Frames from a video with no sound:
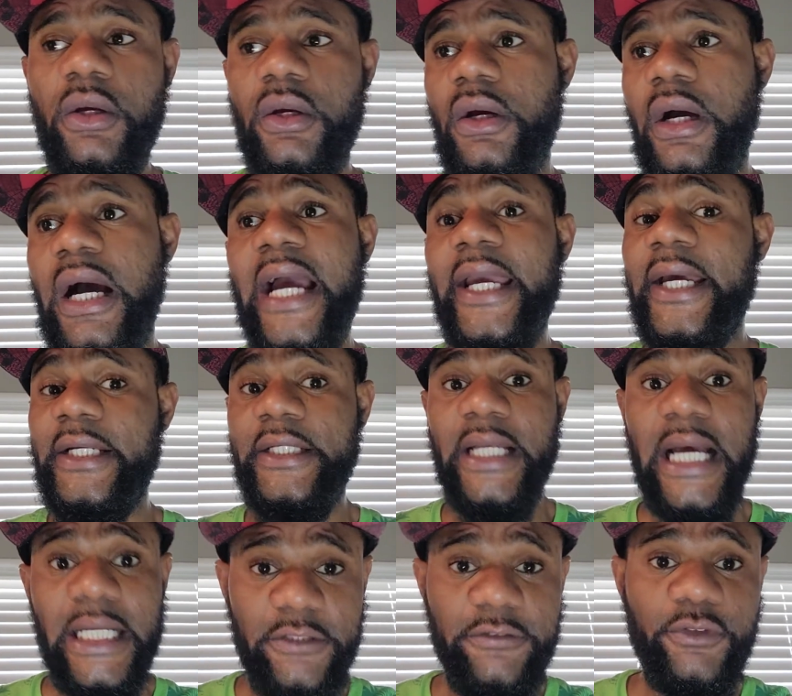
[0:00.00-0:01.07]
higher than
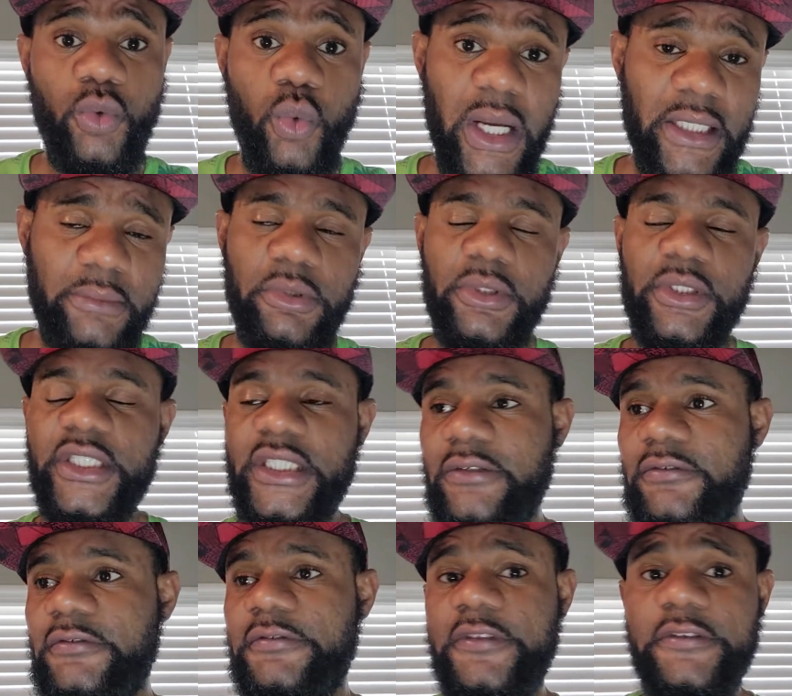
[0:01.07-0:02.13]
that if you want. But the
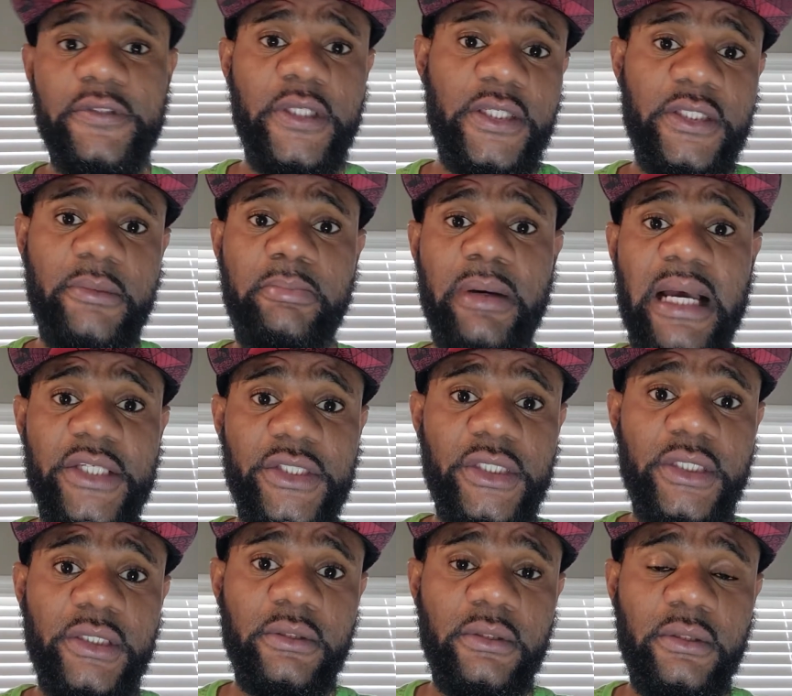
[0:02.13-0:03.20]
750 is the
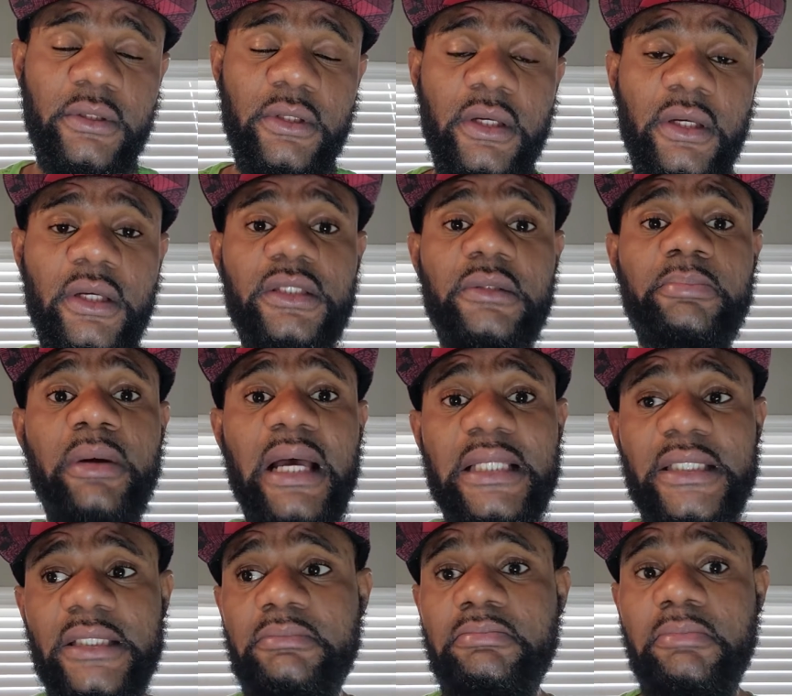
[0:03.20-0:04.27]
passing. Is the
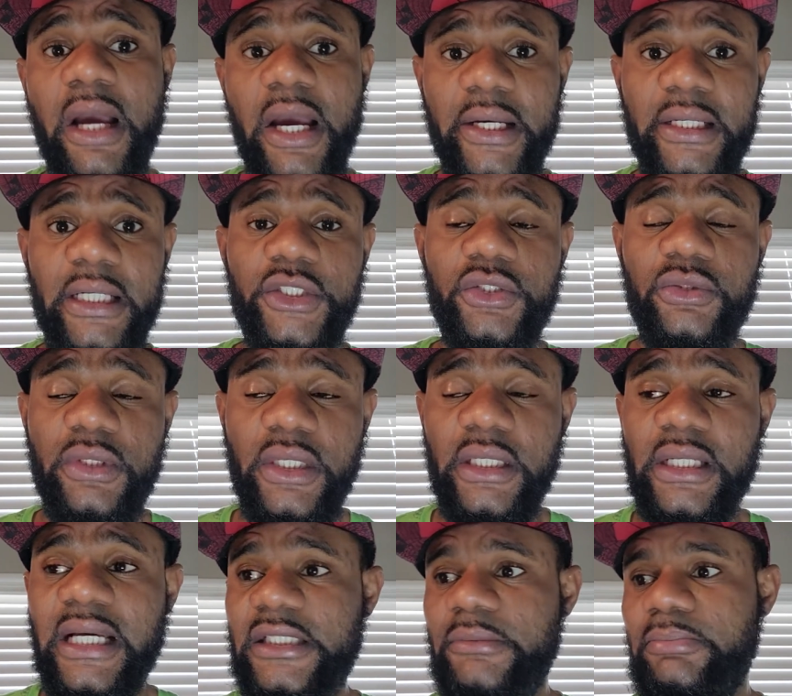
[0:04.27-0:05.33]
passing mark that you need,
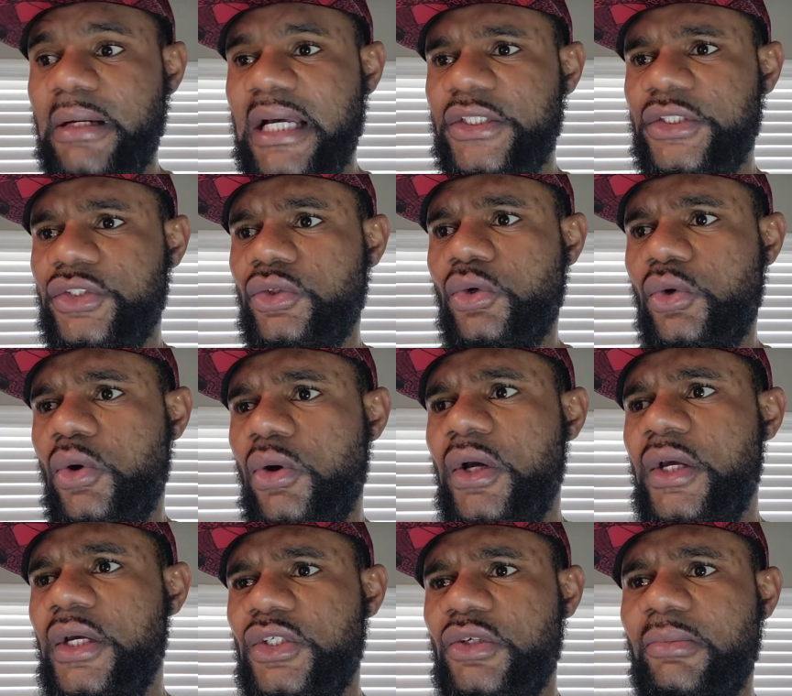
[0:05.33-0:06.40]
that's a passing score.
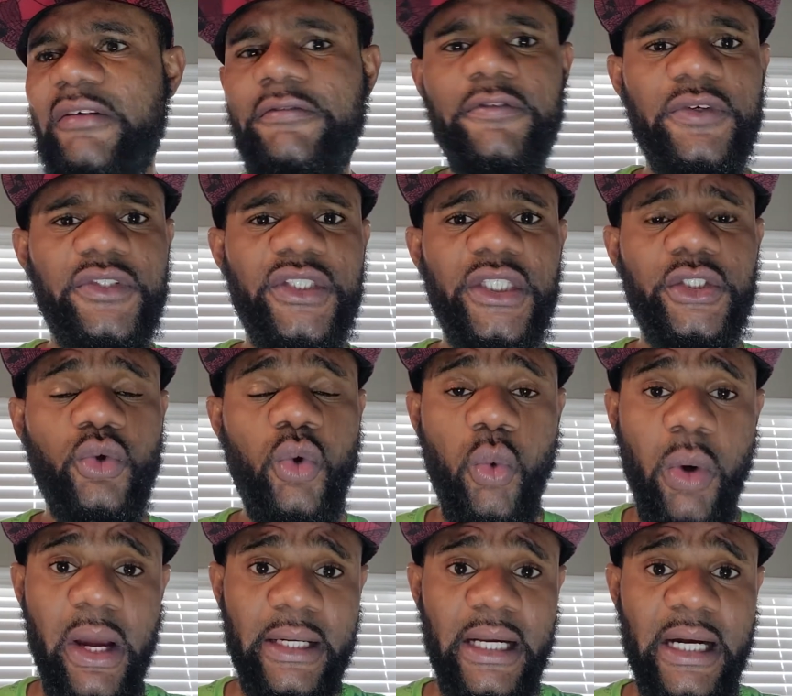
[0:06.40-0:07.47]
So my first
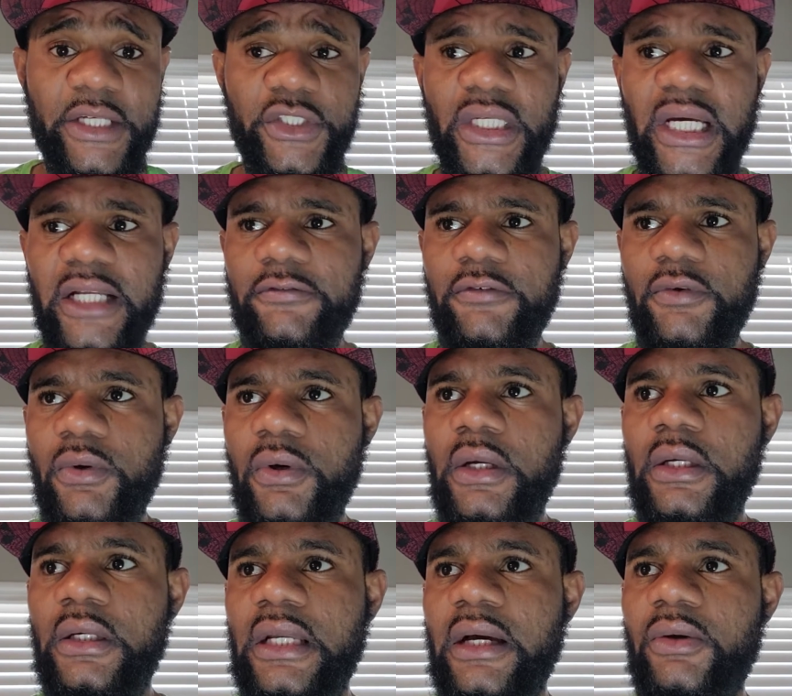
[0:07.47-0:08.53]
601 that I sat for,
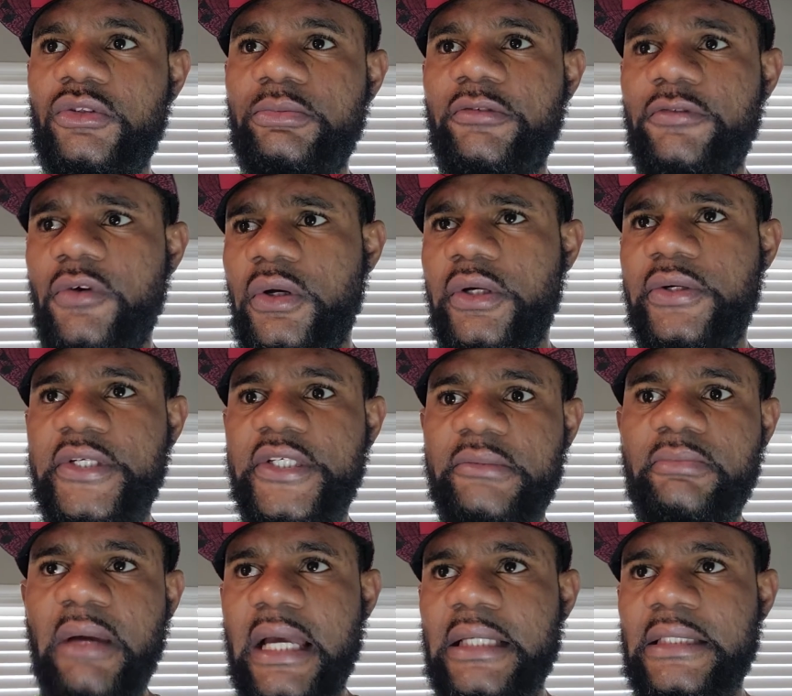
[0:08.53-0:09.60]
that was before
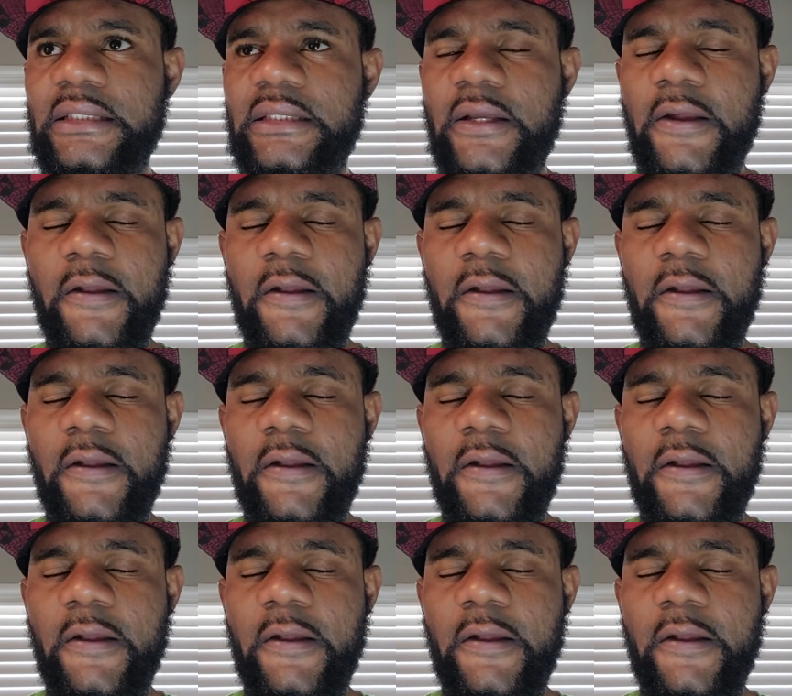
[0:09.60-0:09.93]
Christmas,